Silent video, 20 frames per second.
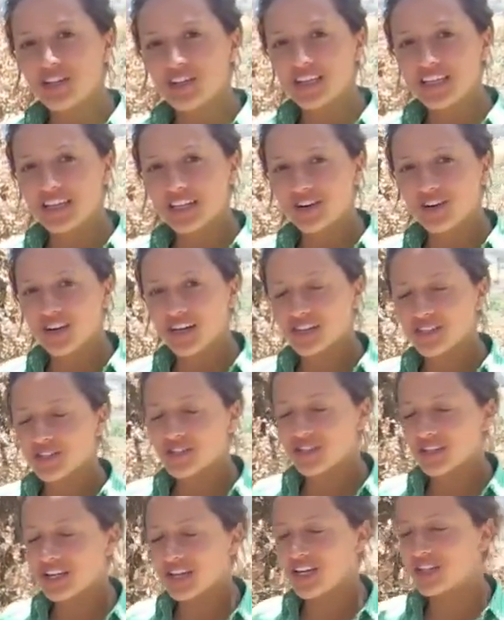on the
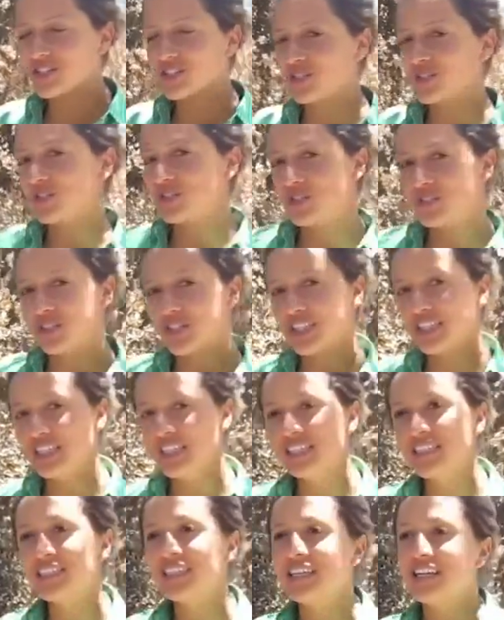international and national
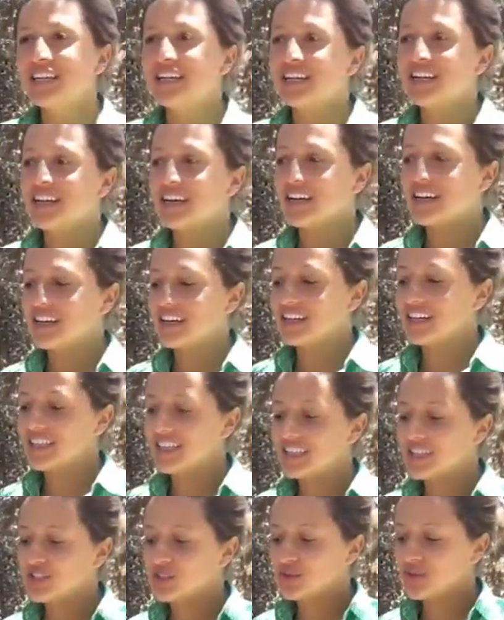circuit, uh,
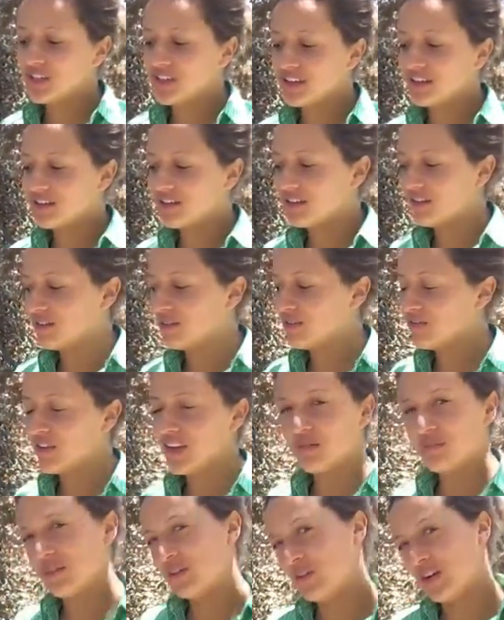enjoying a
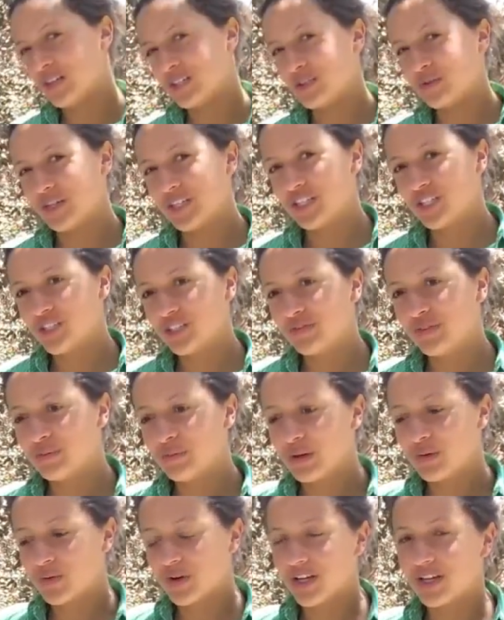family graduation from
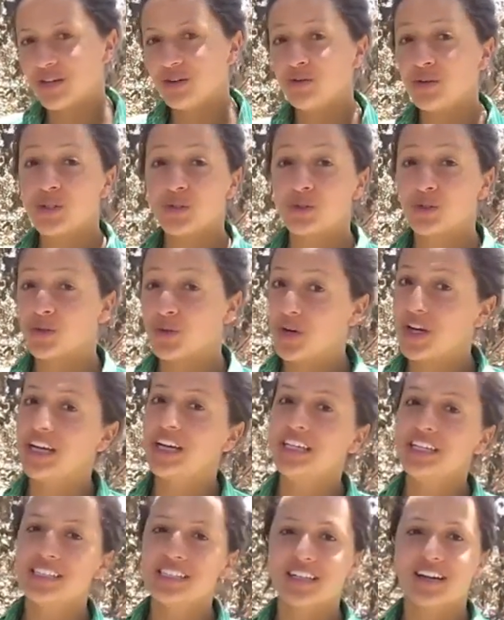NYU, which was
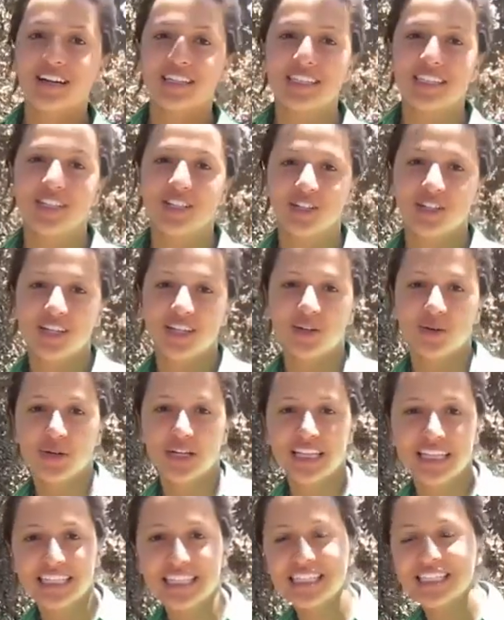great because I got to hear Hillary
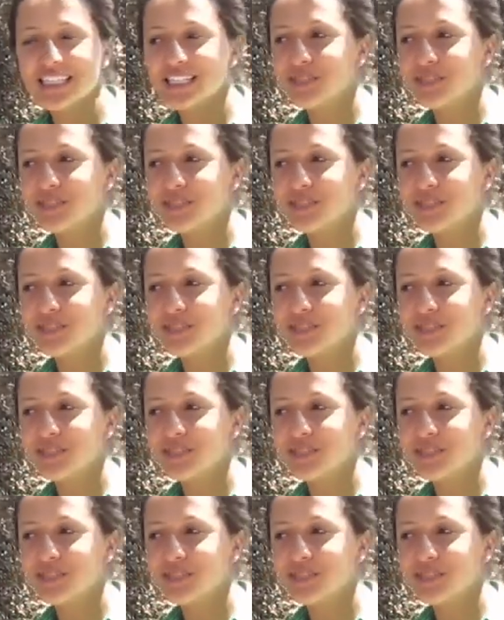Clinton